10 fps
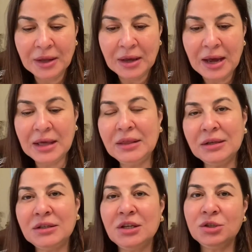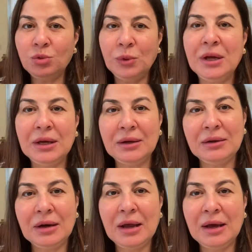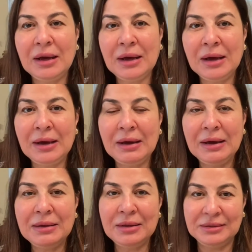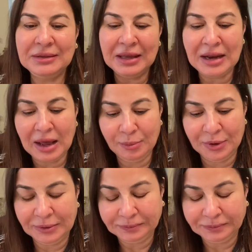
And this is where this can happen.